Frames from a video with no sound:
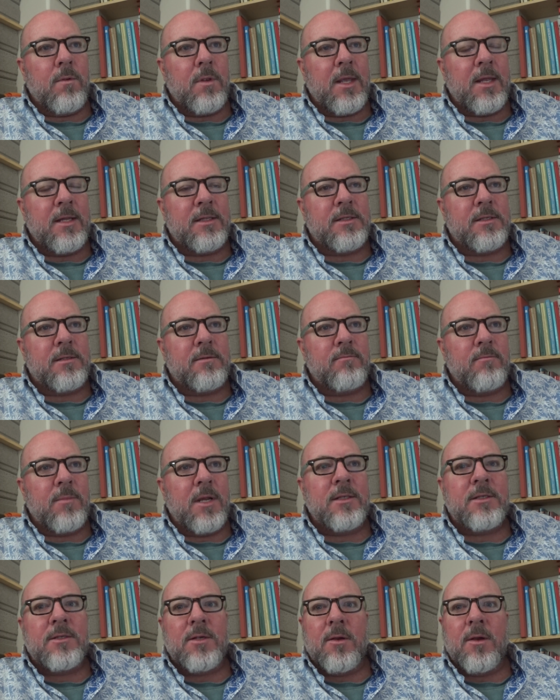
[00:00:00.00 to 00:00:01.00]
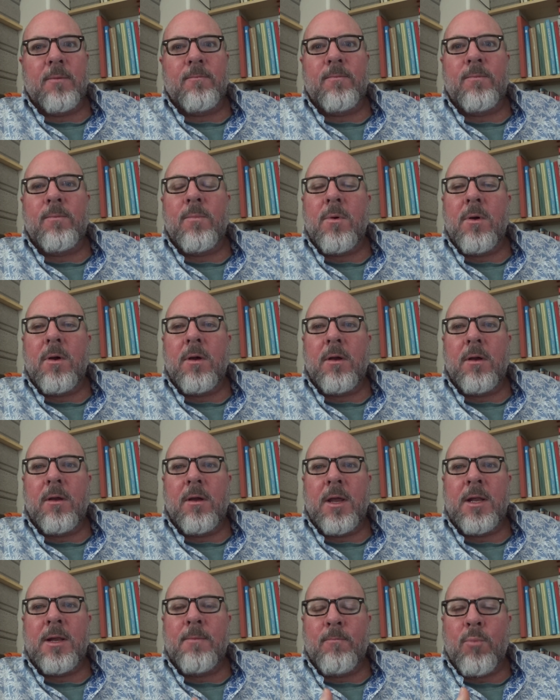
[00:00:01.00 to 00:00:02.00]
it's it's a,
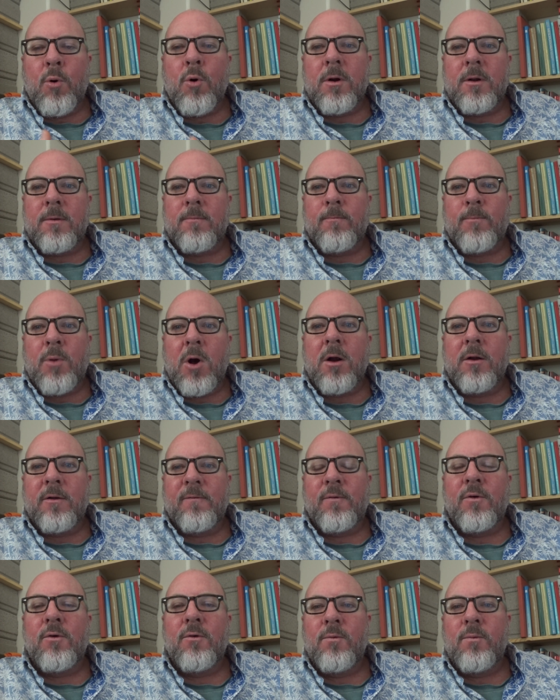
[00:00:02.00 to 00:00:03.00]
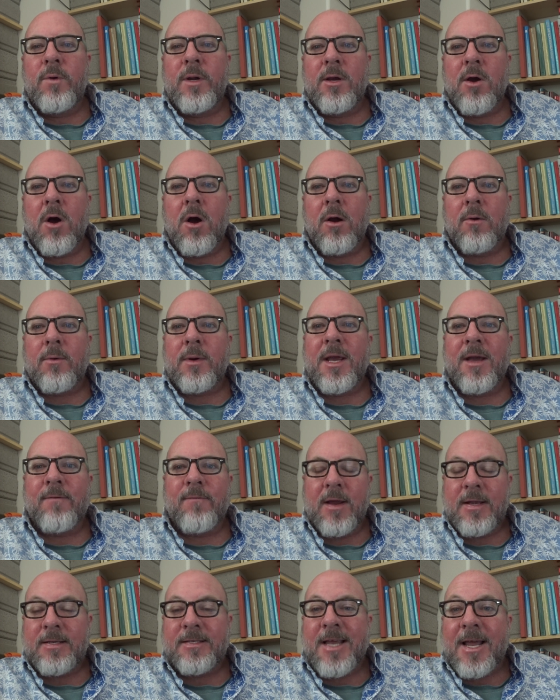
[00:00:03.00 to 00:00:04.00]
an important part of who we are. We have
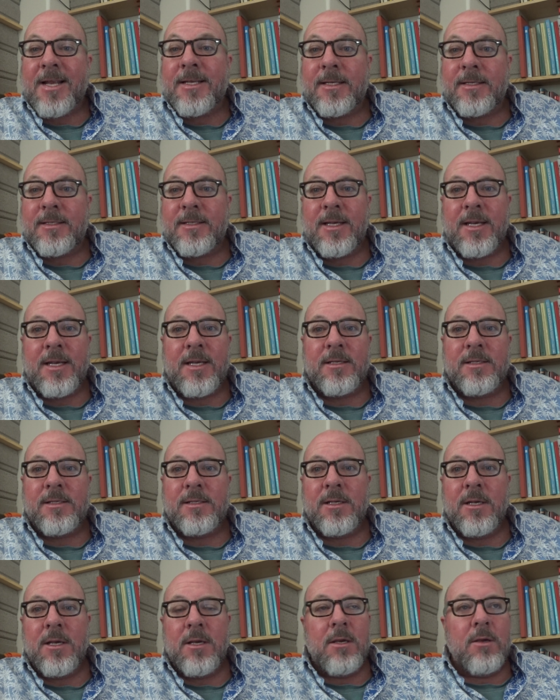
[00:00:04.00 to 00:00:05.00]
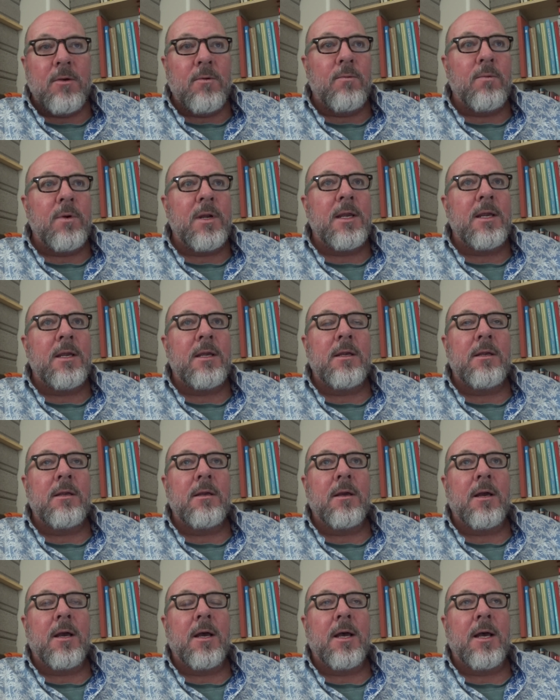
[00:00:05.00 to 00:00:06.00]
identities.
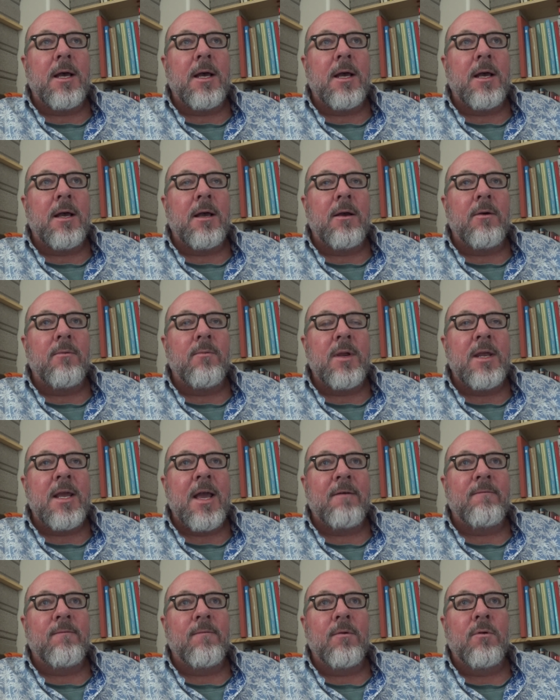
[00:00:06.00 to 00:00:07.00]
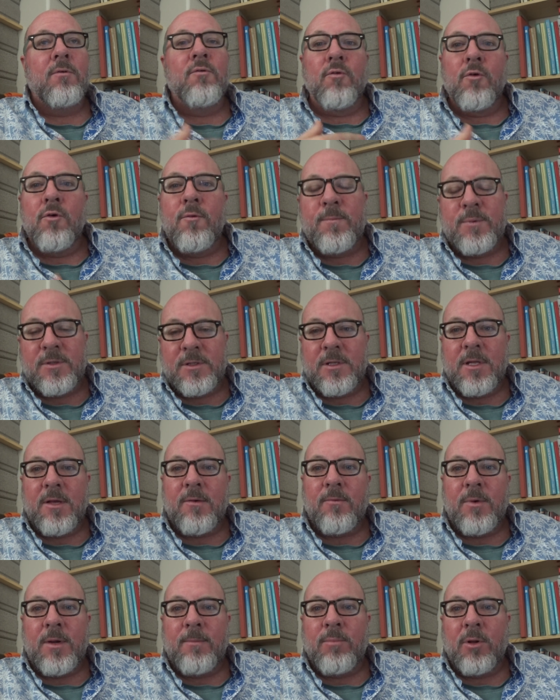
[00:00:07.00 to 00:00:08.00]
We uh, we have groups
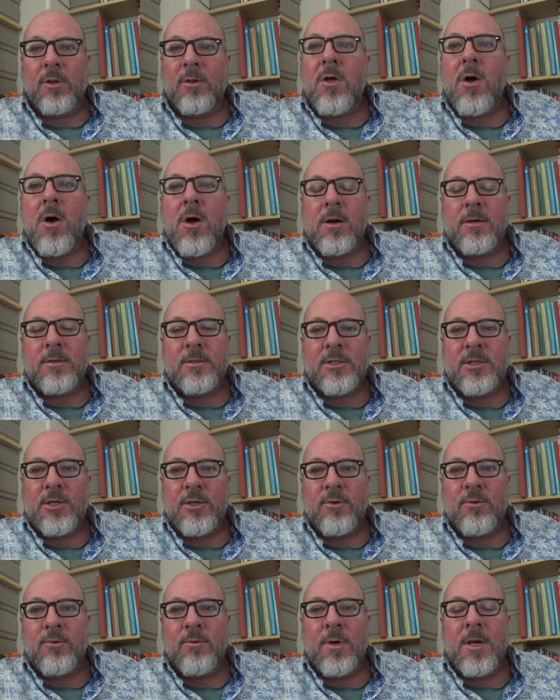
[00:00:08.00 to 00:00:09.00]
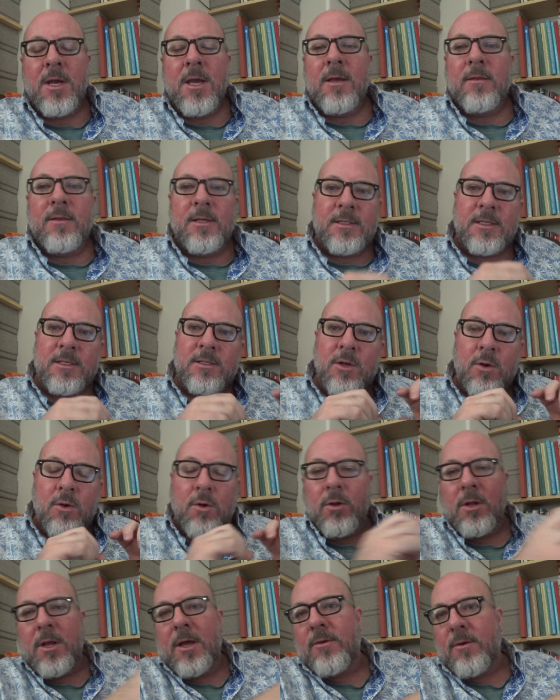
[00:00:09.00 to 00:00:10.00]
that we belong to. This is a
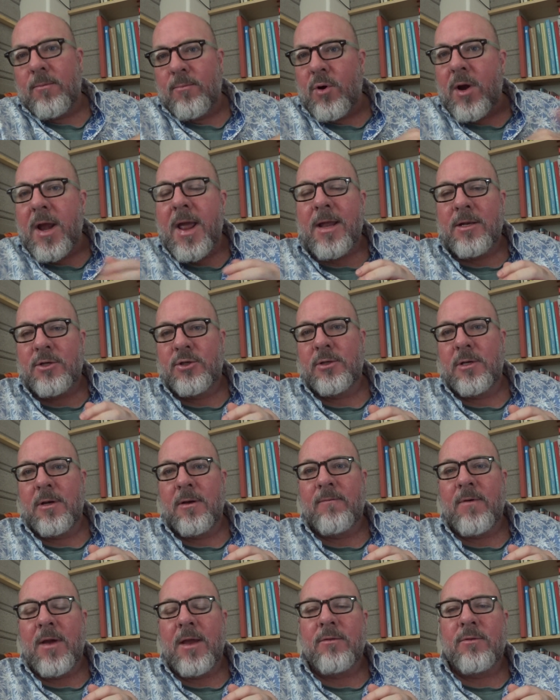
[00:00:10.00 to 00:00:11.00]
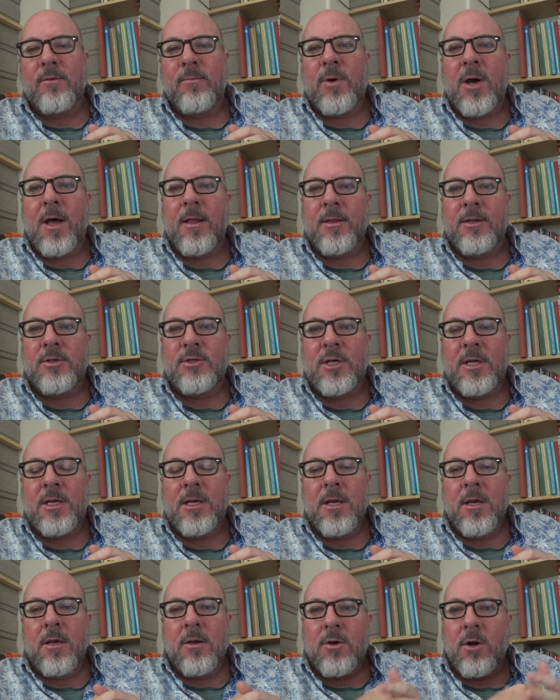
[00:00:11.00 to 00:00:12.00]
whole other branch of
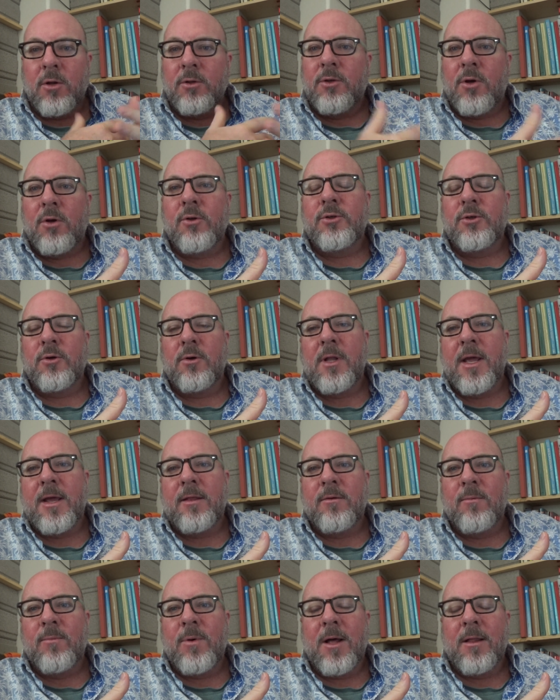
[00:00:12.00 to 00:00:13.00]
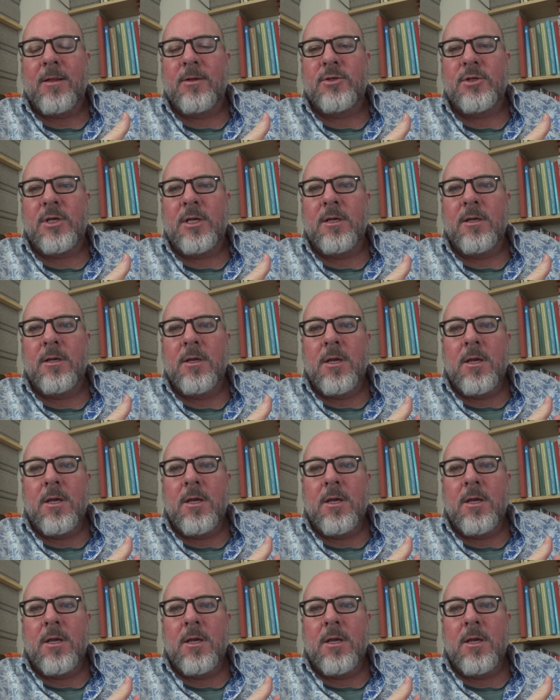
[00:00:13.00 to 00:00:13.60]
anthropology called cultural anthropology,